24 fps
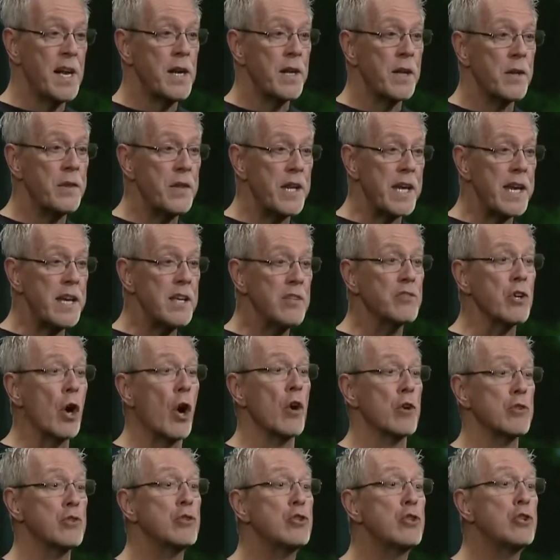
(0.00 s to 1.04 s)
These
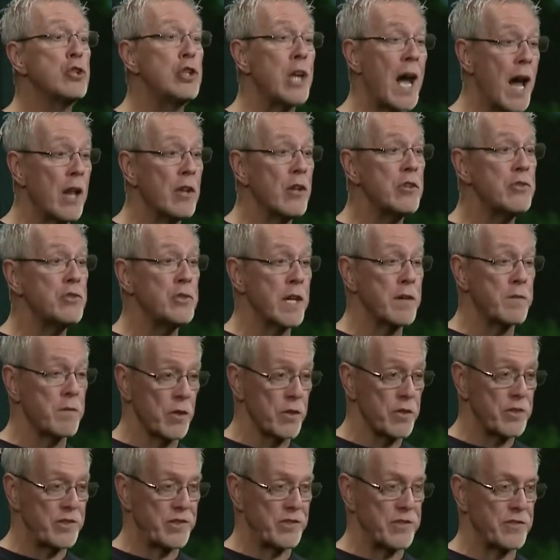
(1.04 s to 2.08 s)
are challenging
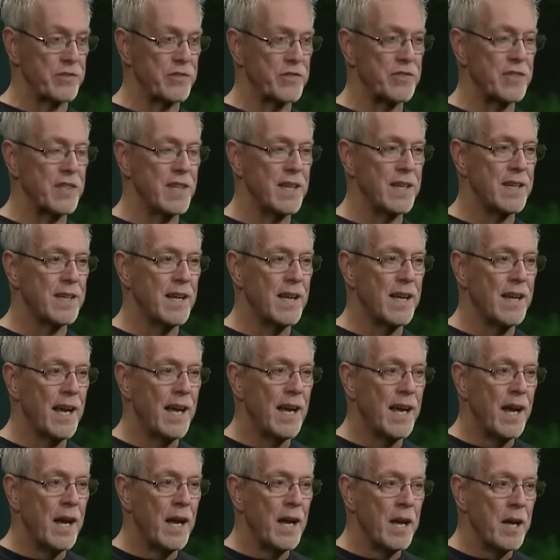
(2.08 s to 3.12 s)
verses.
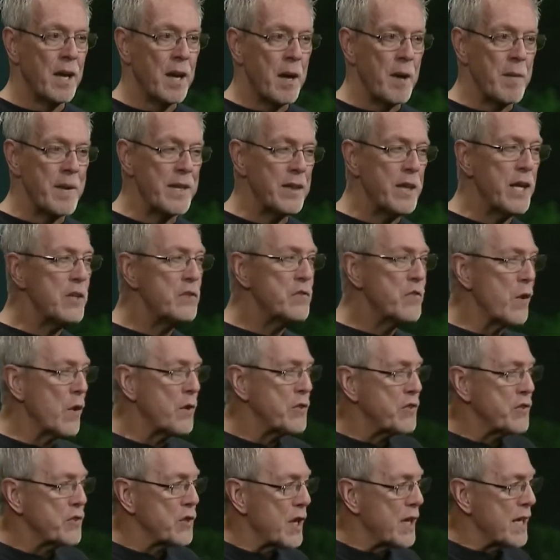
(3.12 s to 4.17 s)
I mean, these
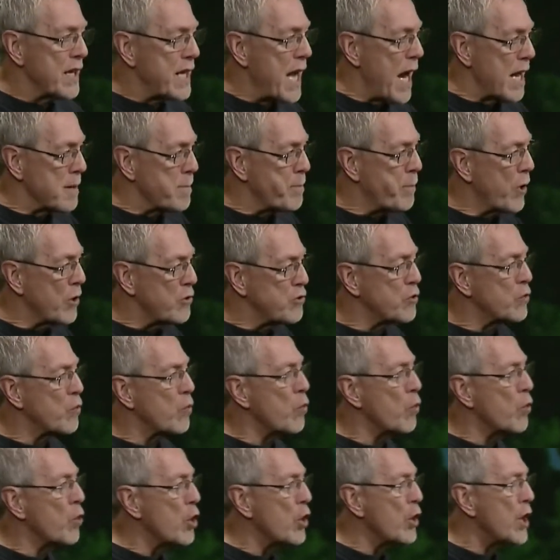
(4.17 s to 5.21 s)
verses are going to kind of push
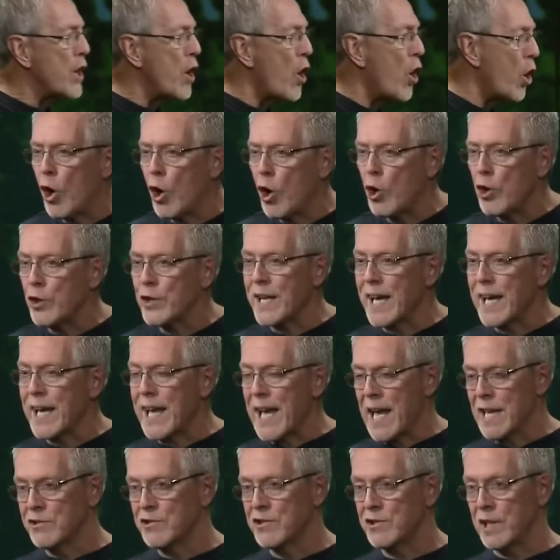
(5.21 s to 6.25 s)
really hard
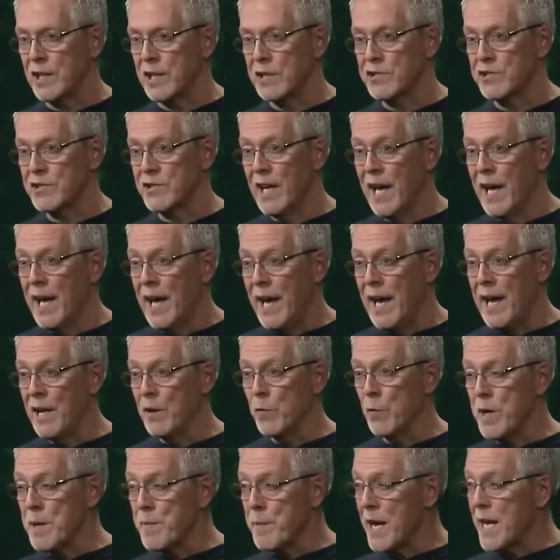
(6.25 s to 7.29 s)
against us. And
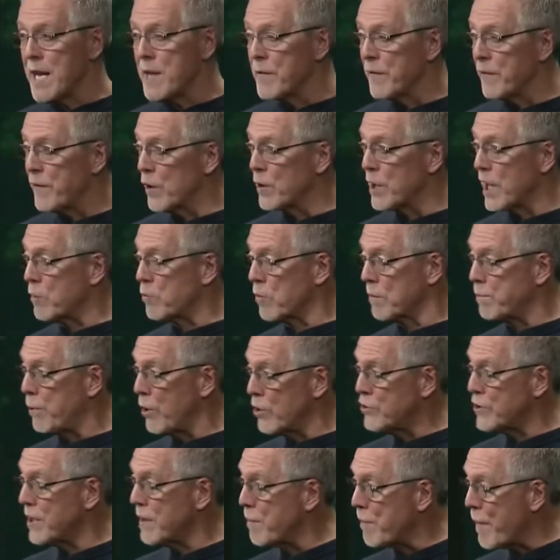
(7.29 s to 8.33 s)
we might even feel like we're
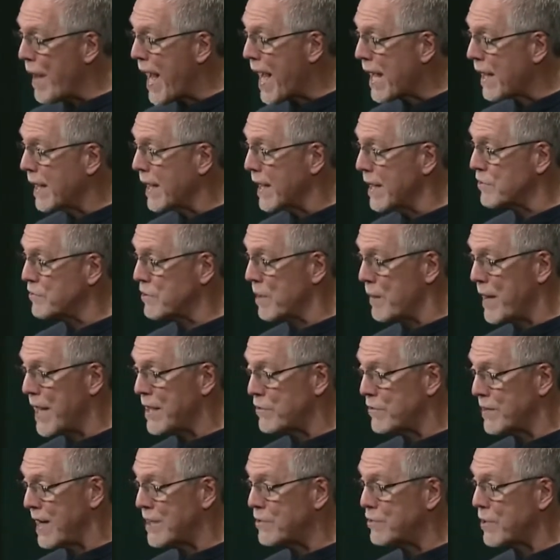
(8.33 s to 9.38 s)
pushing back against them. That's,
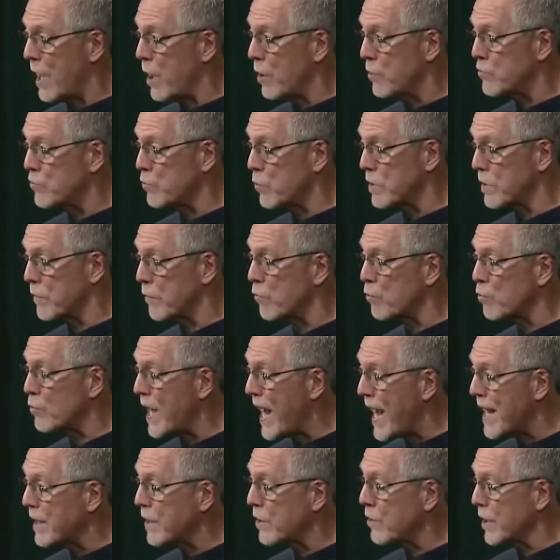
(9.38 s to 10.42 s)
that's how sort of
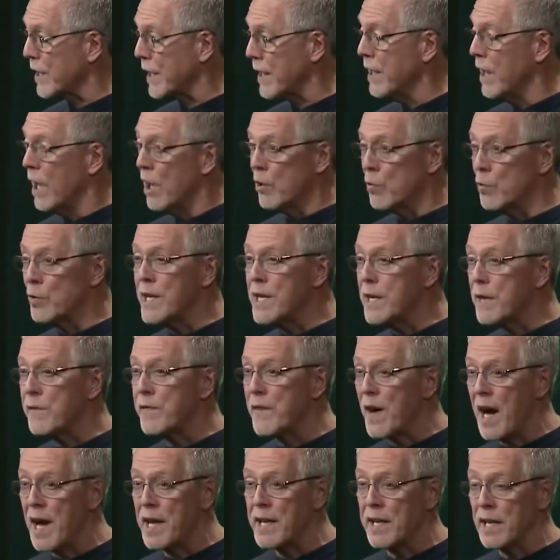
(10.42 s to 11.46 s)
radically
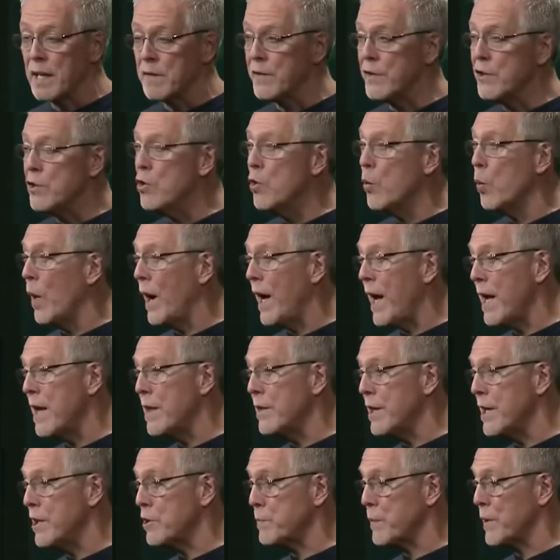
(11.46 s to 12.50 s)
redefining of a new way
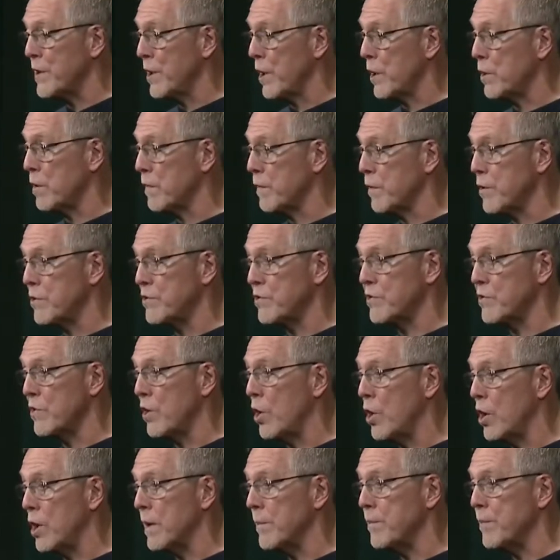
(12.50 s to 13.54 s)
these particular verses
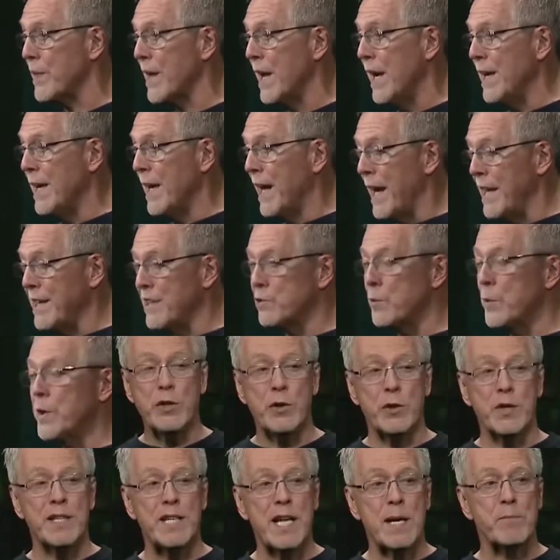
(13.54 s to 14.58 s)
are. And as we
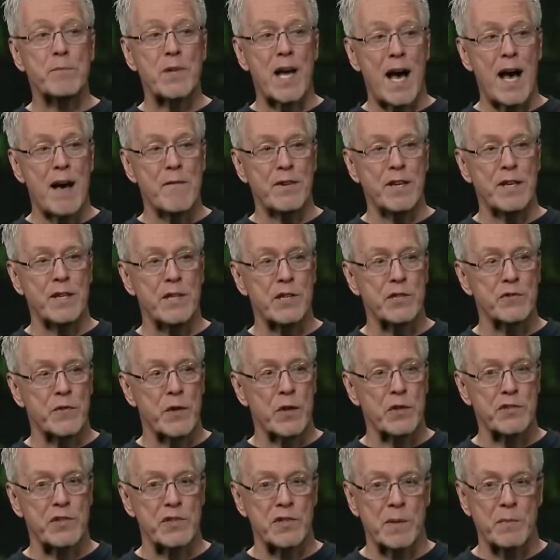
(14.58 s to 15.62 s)
do a deep dive into these
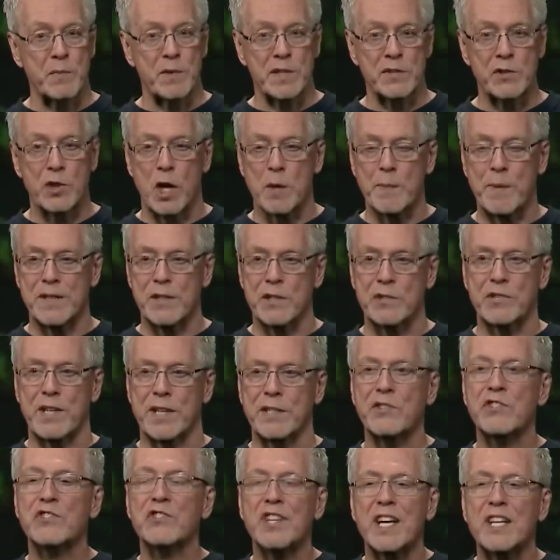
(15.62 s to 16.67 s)
verses, I'm going to talk about there's like
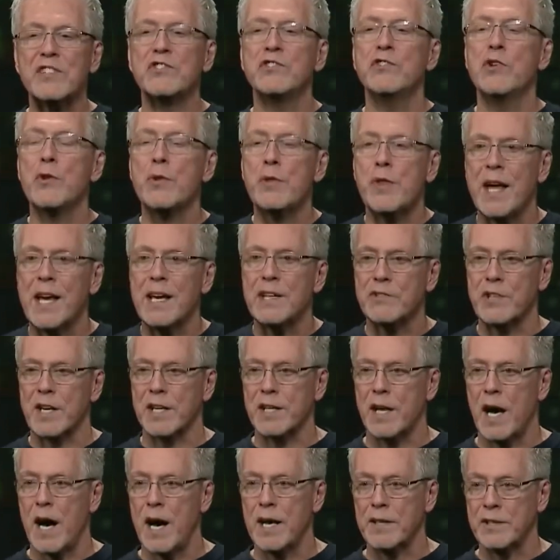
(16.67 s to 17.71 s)
six new things that
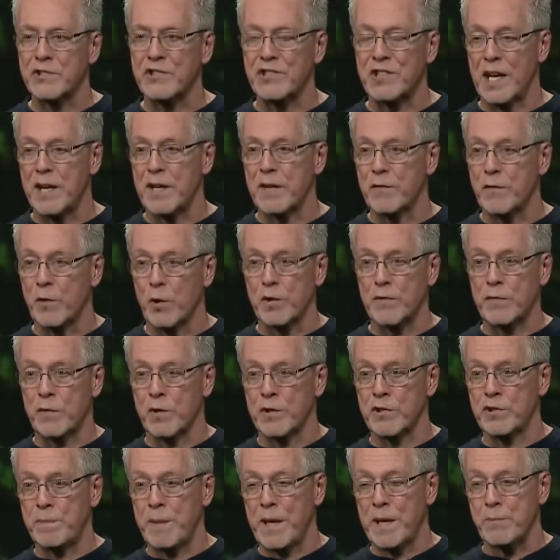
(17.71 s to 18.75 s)
God is setting forth for
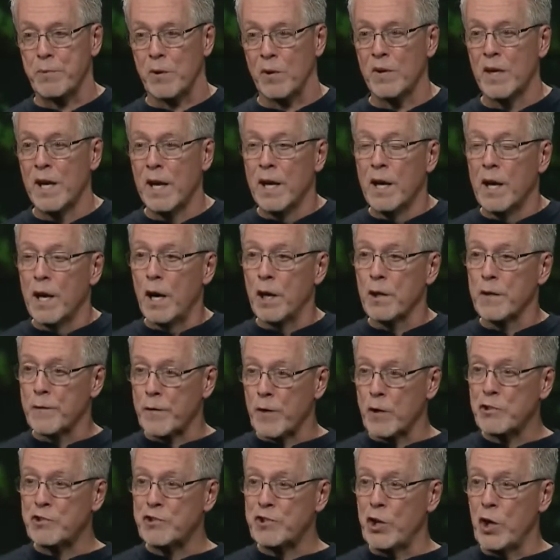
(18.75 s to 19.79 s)
his people. Uh, the
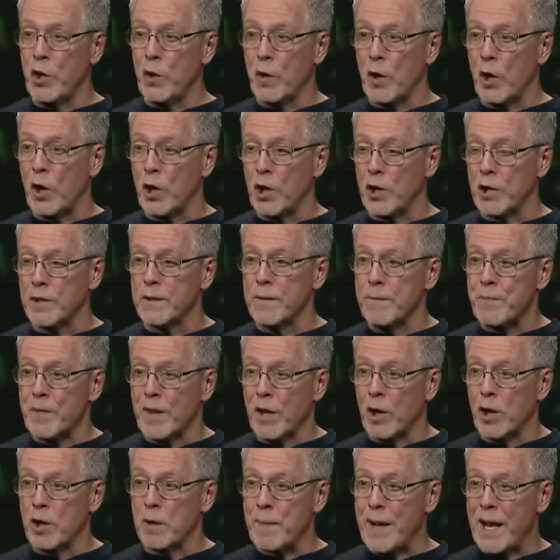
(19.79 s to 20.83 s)
first two are,
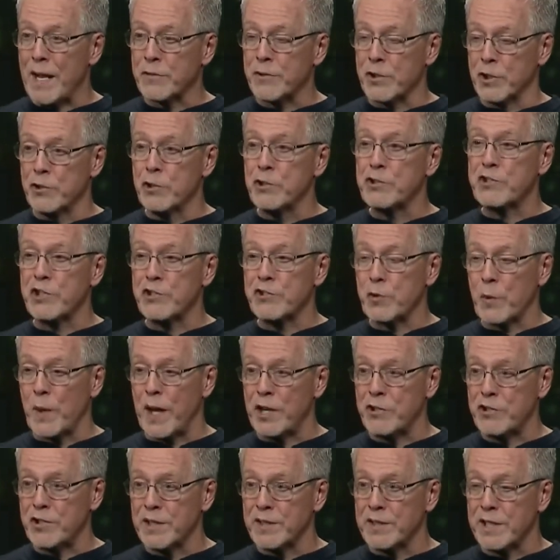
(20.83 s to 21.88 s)
are about their new
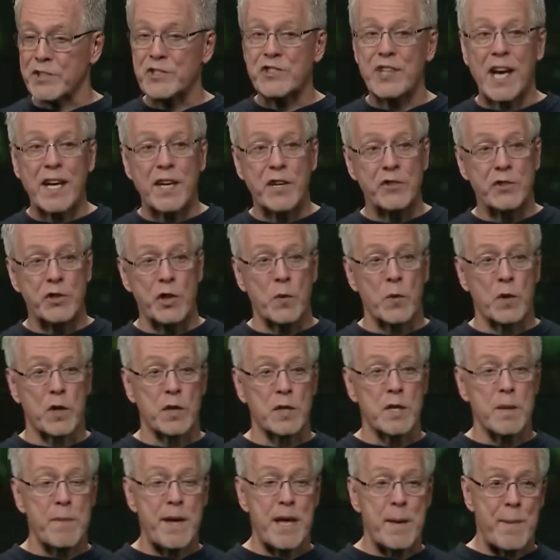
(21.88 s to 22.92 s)
situation. The second two are going
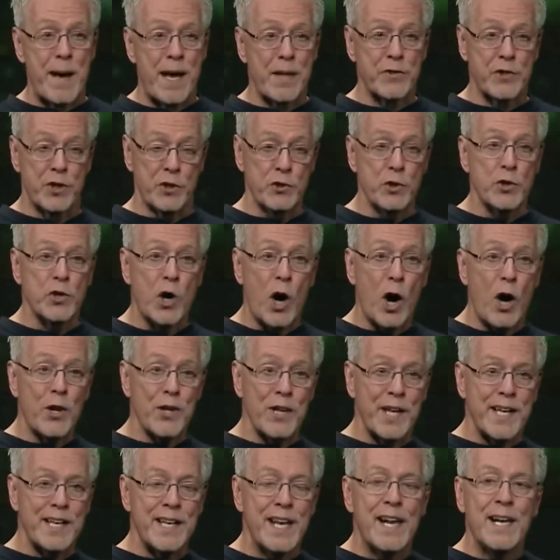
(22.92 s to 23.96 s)
to be about their new
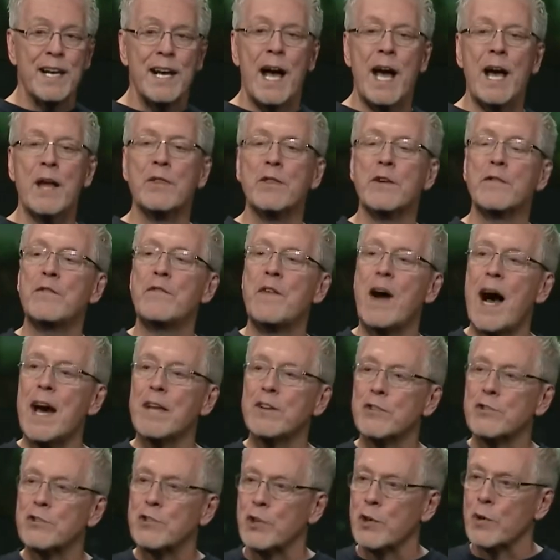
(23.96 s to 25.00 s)
calling. And the
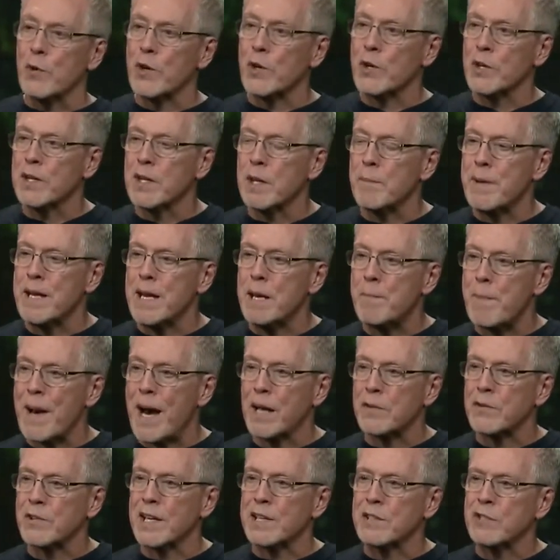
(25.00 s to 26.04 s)
final two are going to be
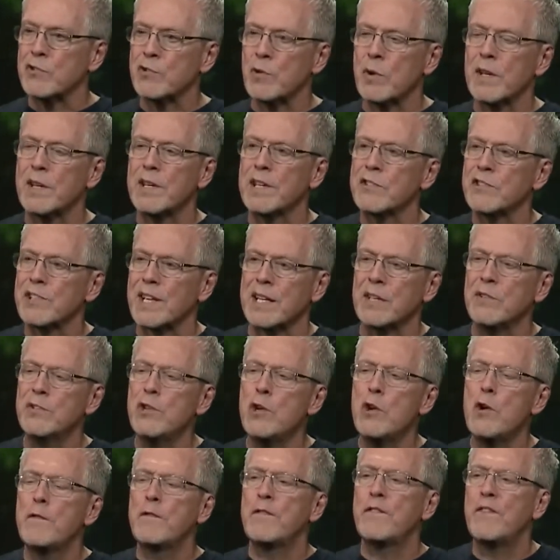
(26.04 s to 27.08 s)
about like sort of this like
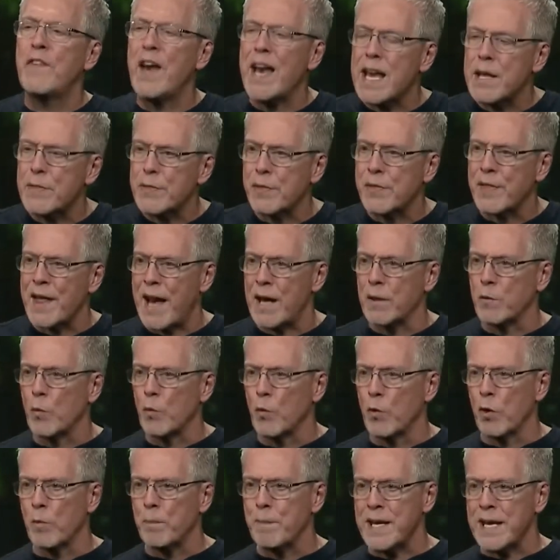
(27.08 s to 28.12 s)
new faith that
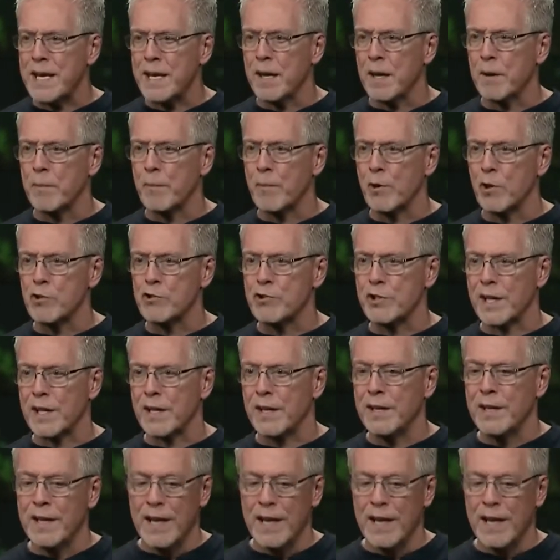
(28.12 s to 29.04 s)
will be emerging.